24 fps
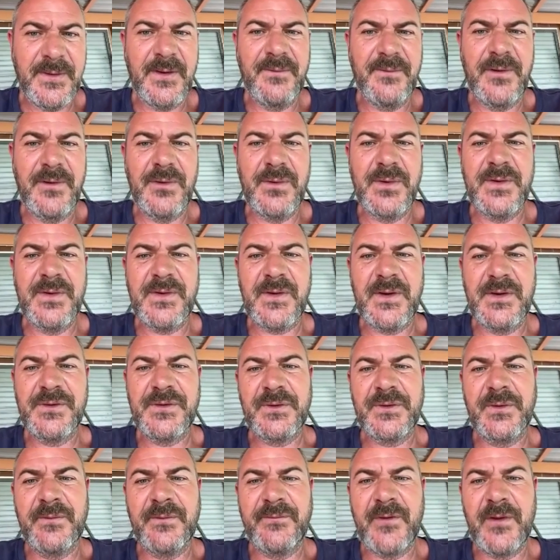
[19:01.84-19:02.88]
give you a
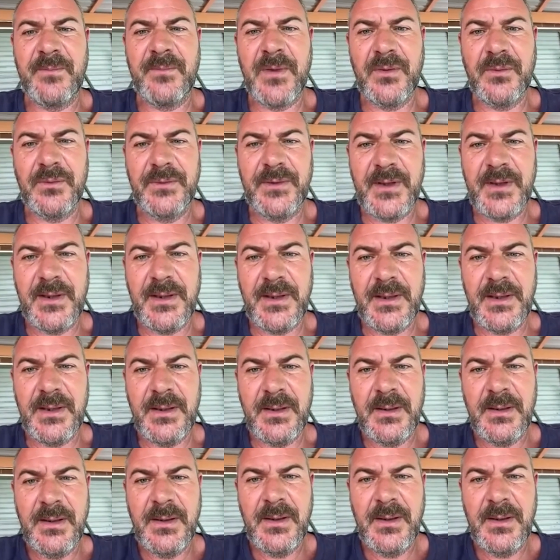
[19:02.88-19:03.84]
session of MLD.